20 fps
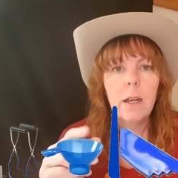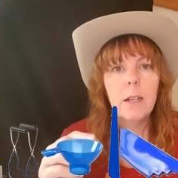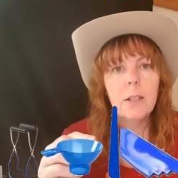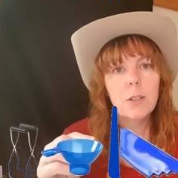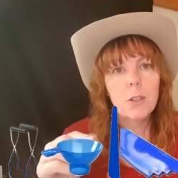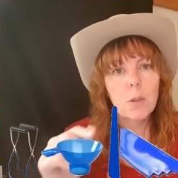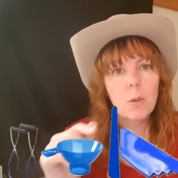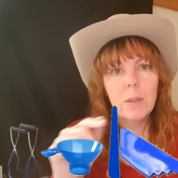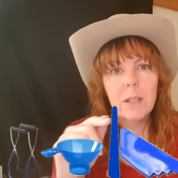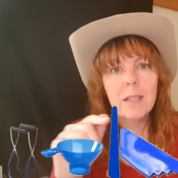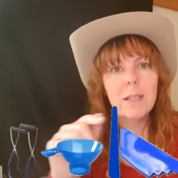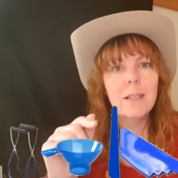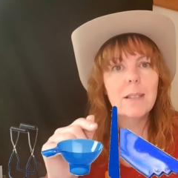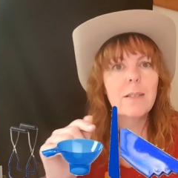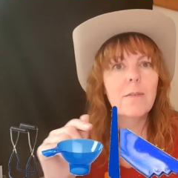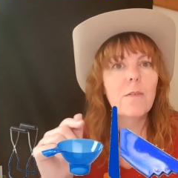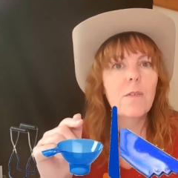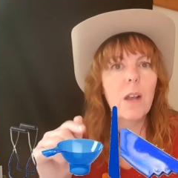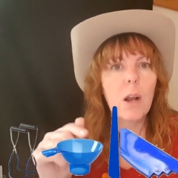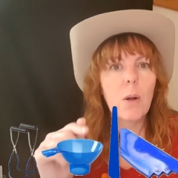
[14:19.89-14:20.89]
So this is
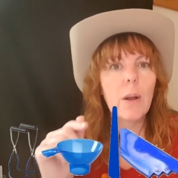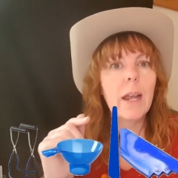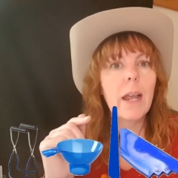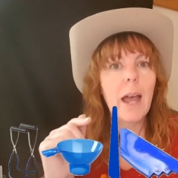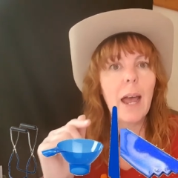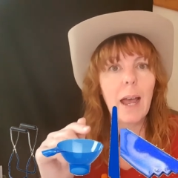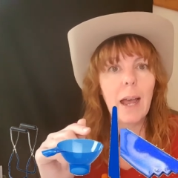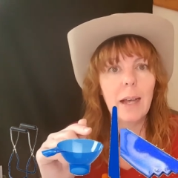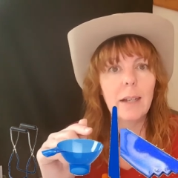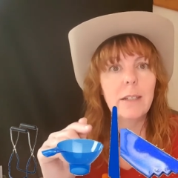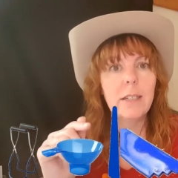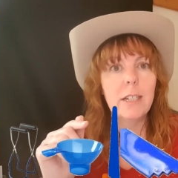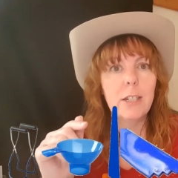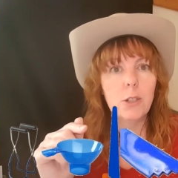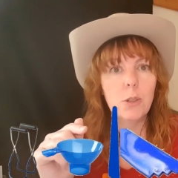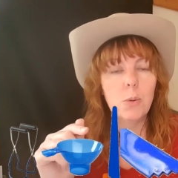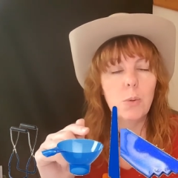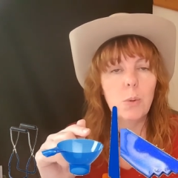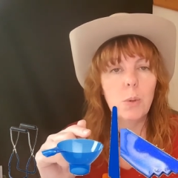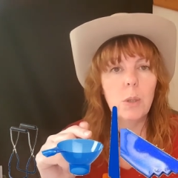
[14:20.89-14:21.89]
a very handy
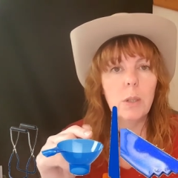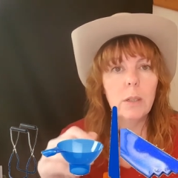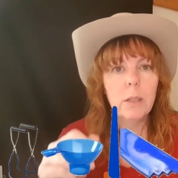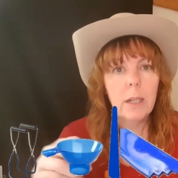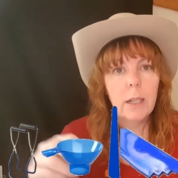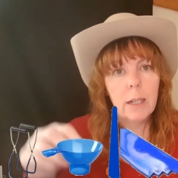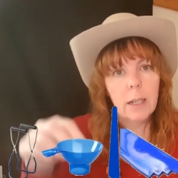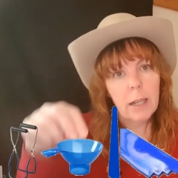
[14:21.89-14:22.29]
tool,